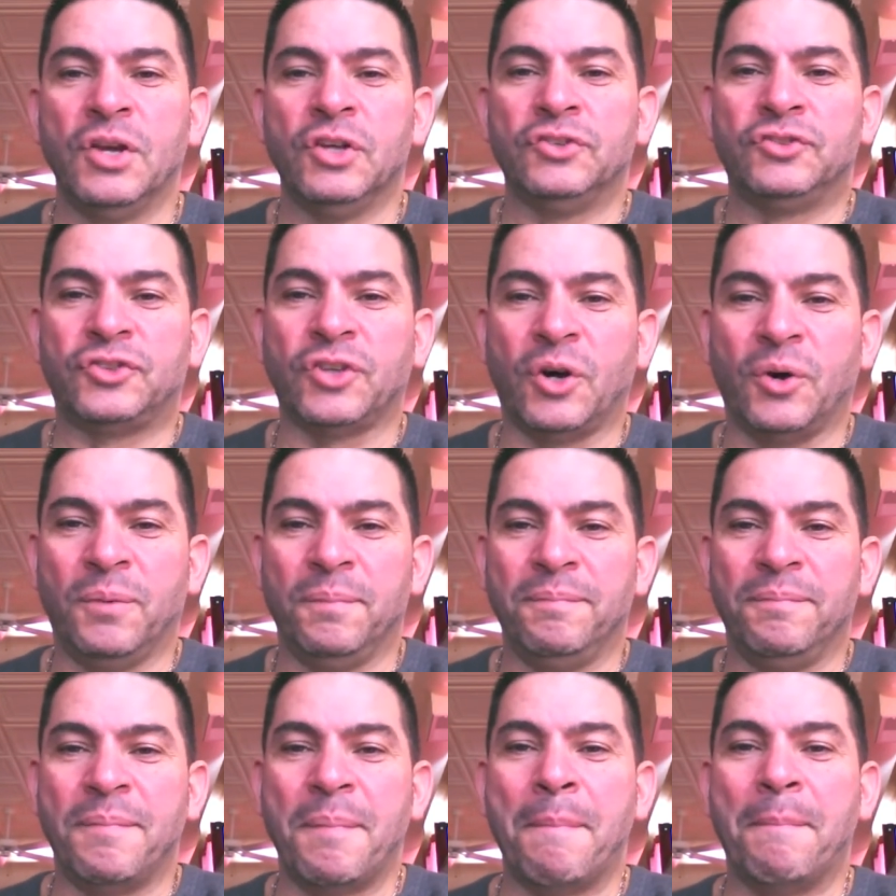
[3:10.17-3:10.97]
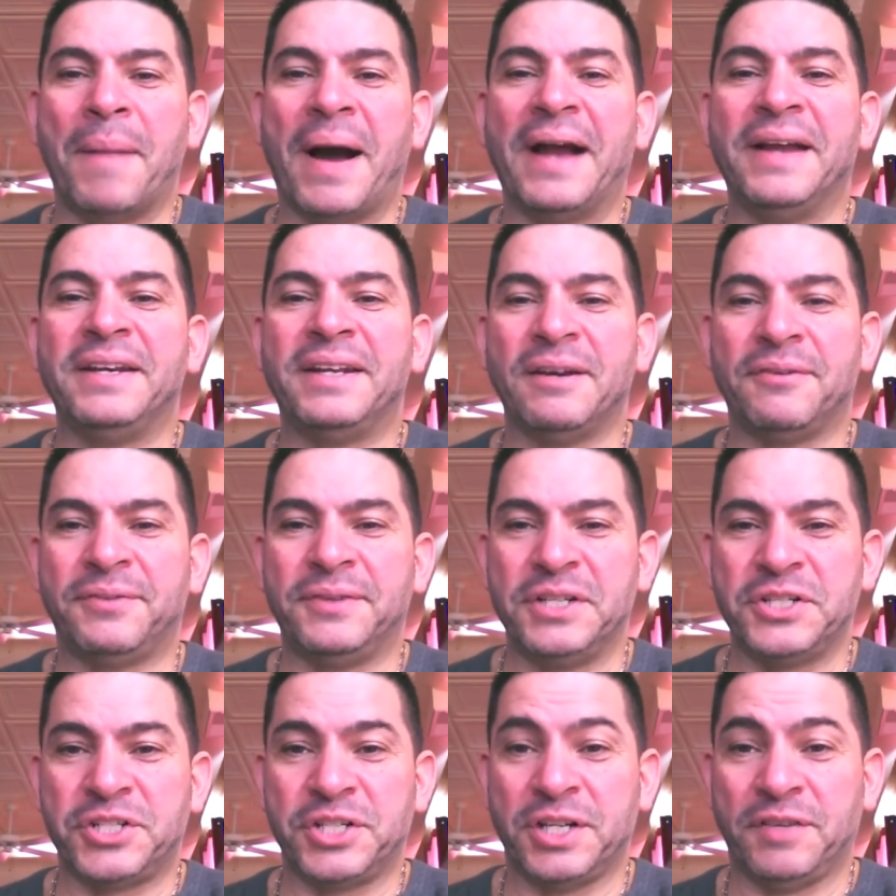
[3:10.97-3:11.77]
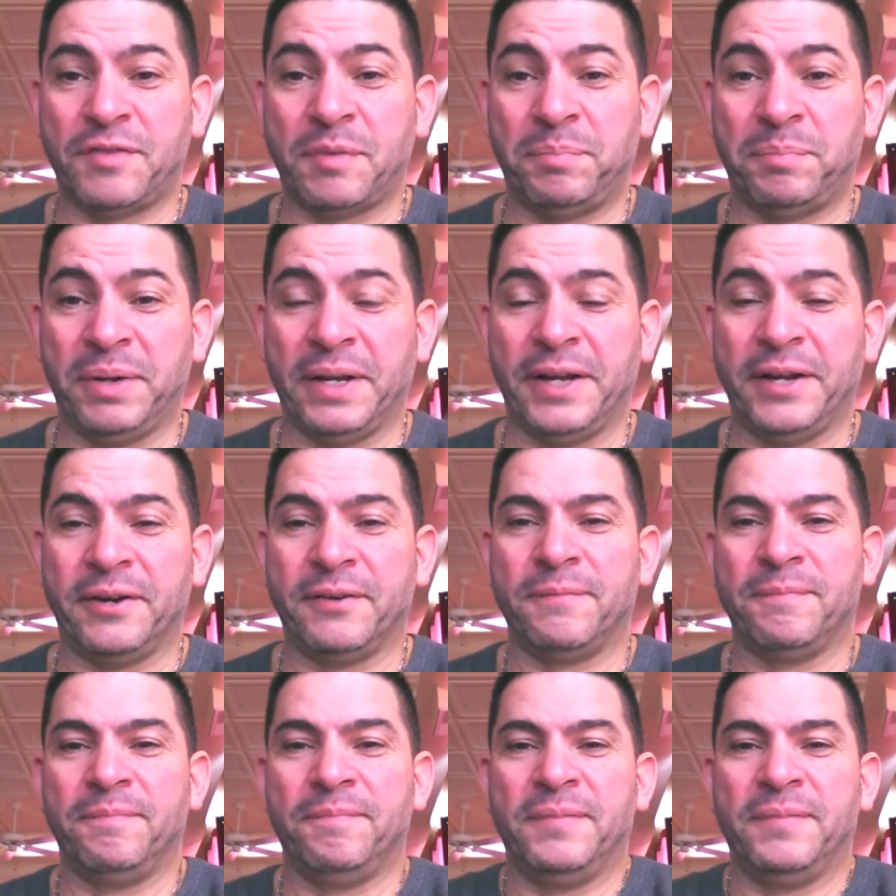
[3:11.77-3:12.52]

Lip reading: So my definition of a player,